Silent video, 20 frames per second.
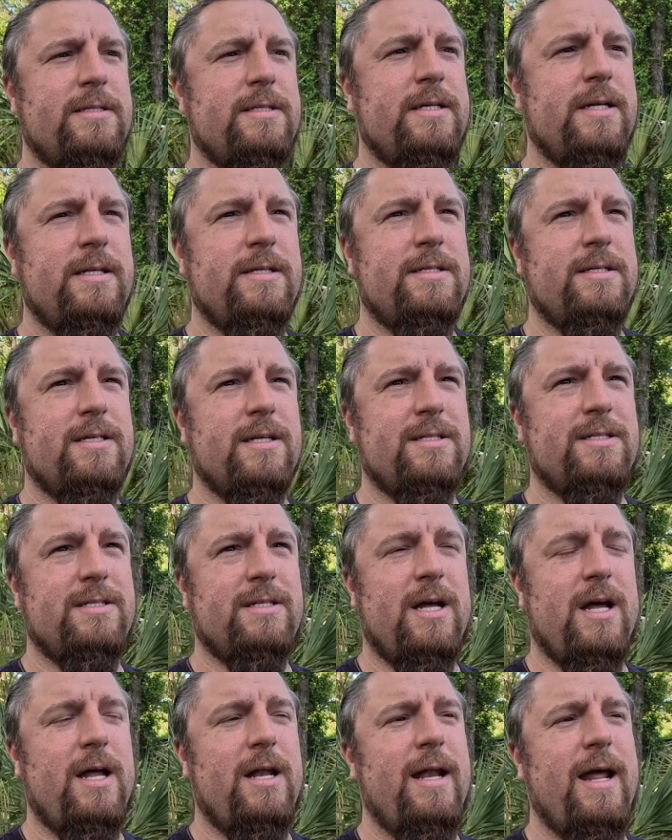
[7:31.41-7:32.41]
since the
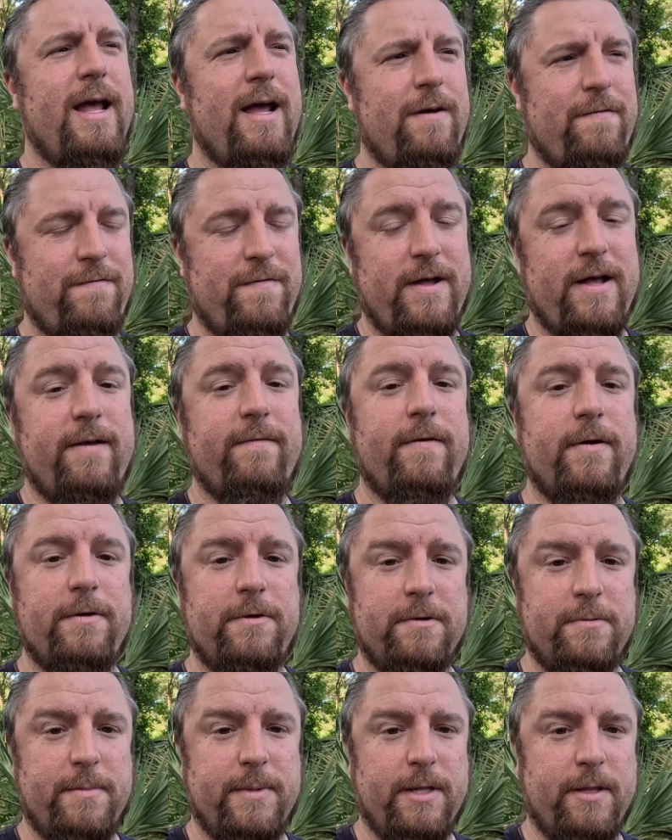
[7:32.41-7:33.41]
sun at
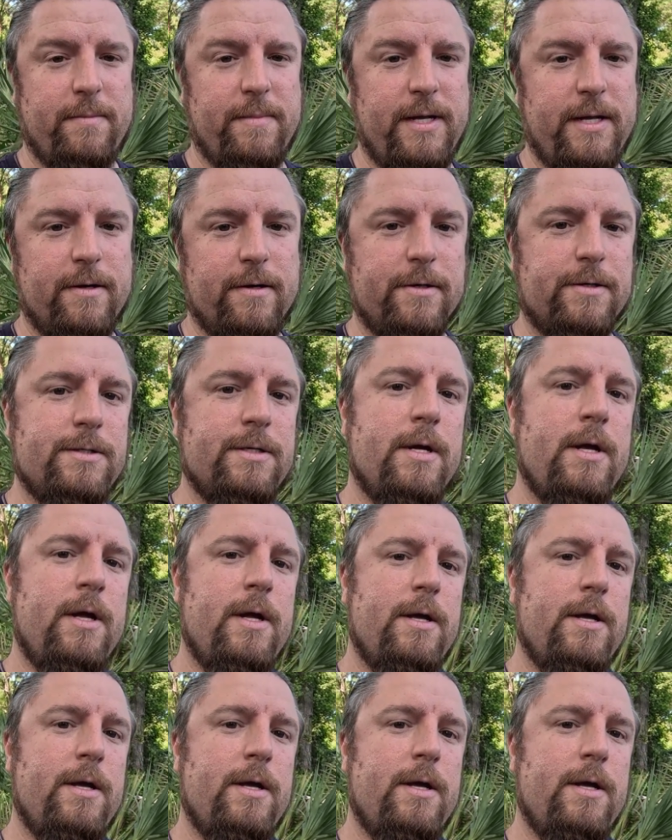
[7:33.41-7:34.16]
500 millimeters,